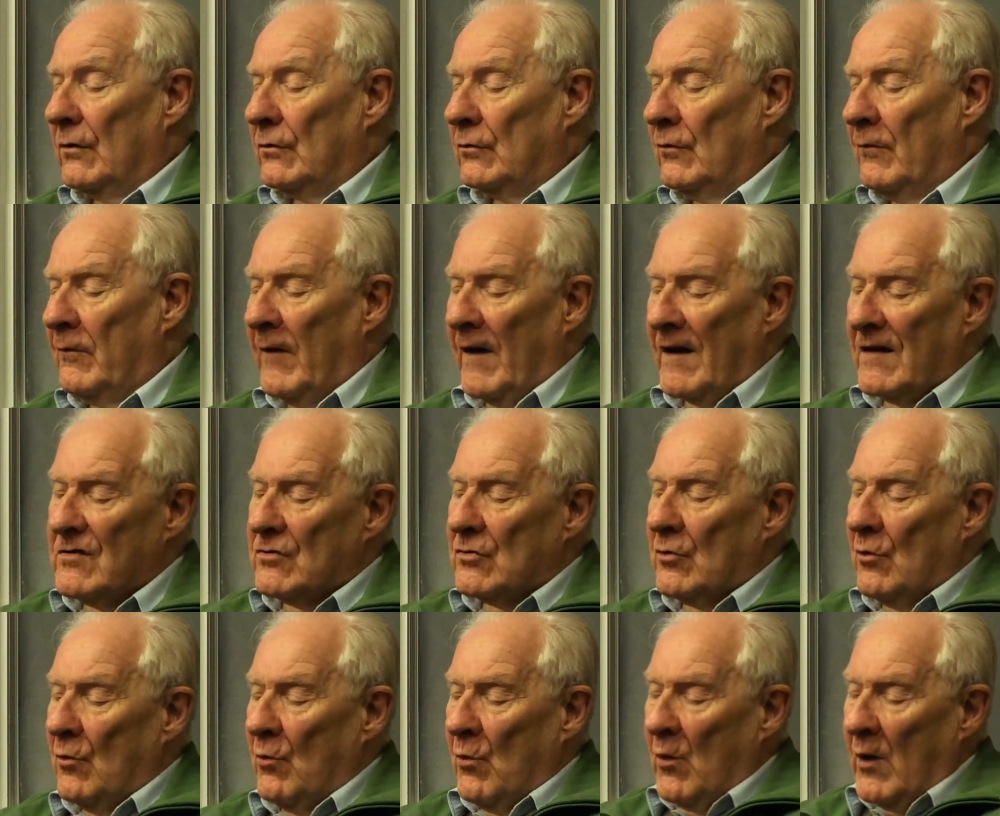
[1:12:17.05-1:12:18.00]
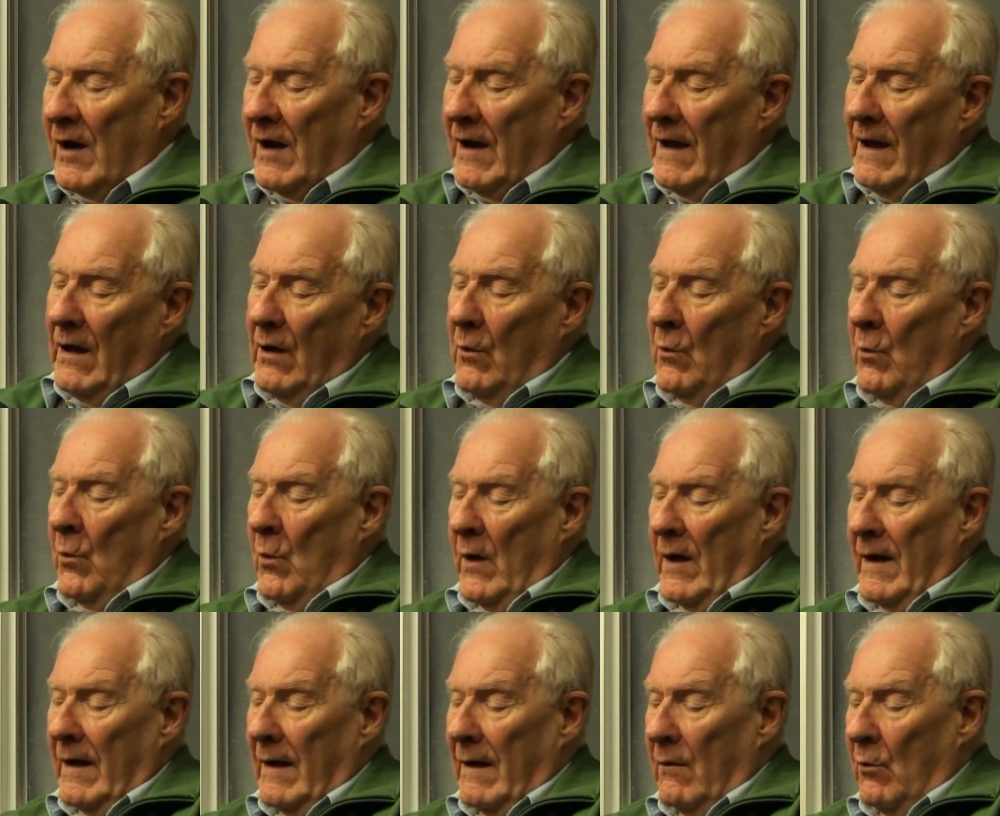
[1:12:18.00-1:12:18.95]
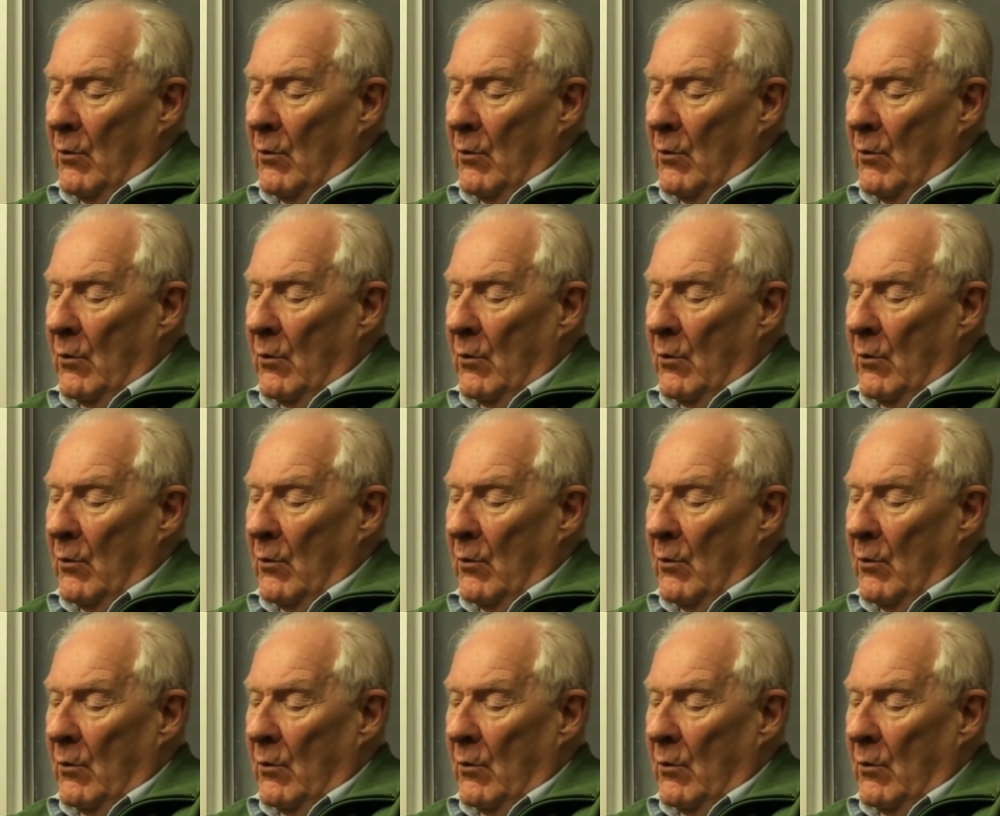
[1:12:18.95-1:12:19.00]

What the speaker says: to find the way where